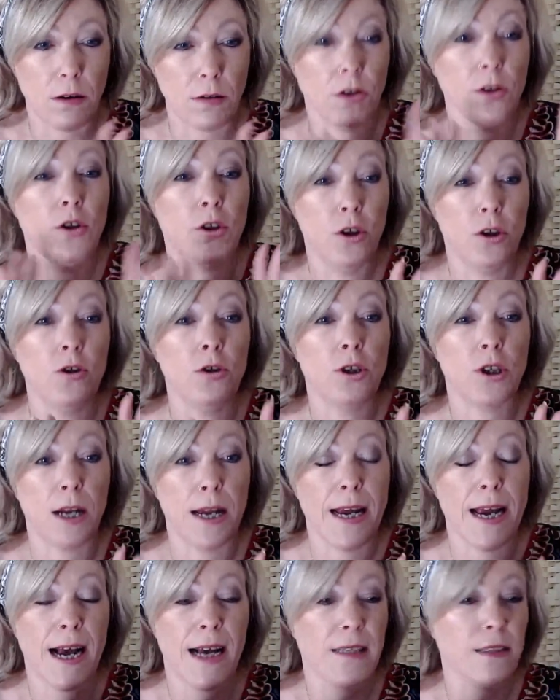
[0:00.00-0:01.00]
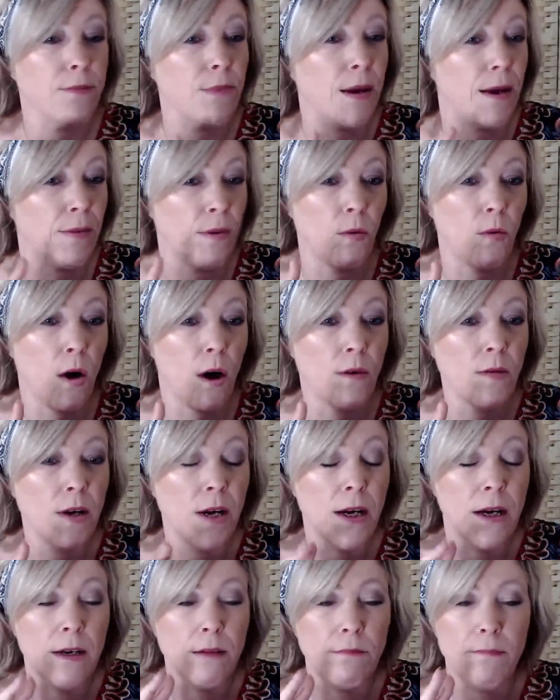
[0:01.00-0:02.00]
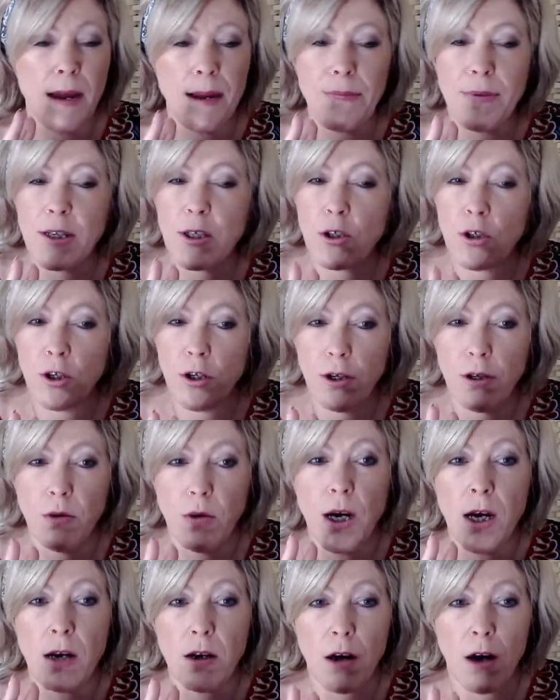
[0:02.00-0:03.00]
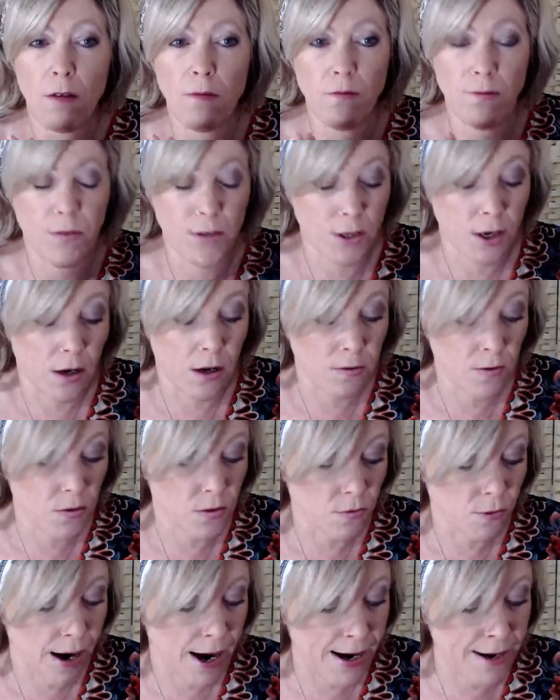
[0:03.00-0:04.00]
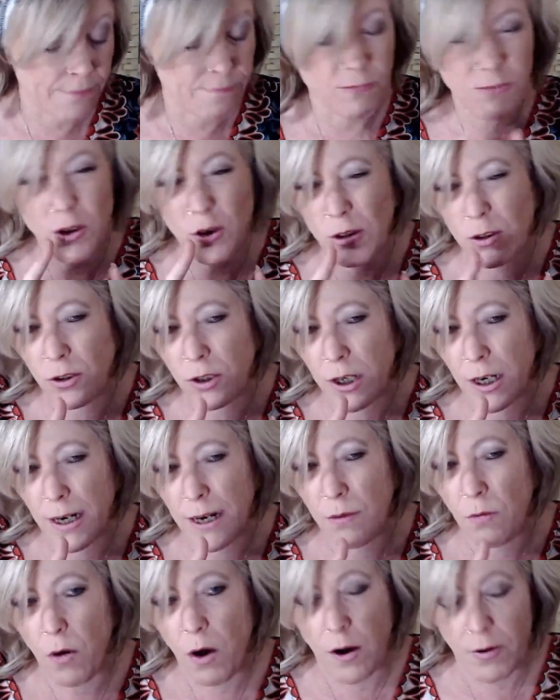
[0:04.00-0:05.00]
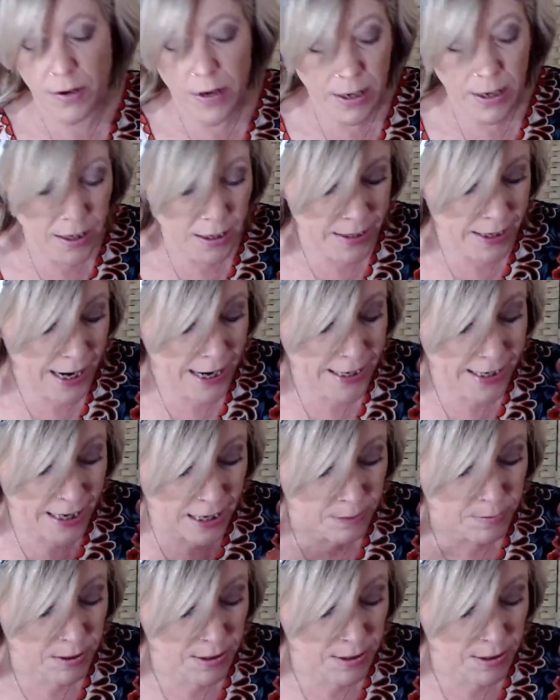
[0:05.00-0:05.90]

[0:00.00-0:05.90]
usually has maybe one, maybe two confidants, right? Usually one. Yeah, keeps